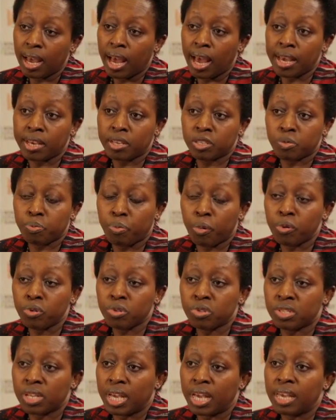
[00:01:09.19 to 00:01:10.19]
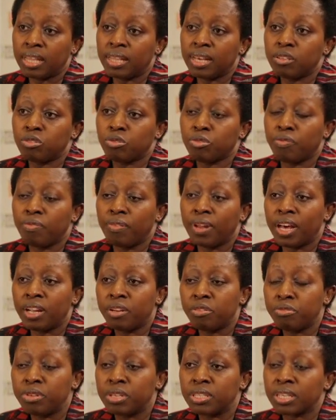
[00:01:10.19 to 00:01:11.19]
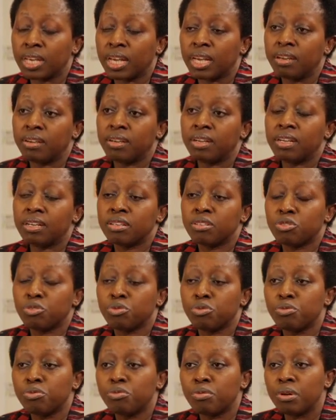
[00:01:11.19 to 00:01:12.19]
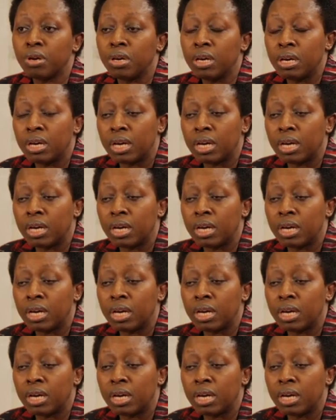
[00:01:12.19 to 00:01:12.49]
are exposed either to flood risk areas, to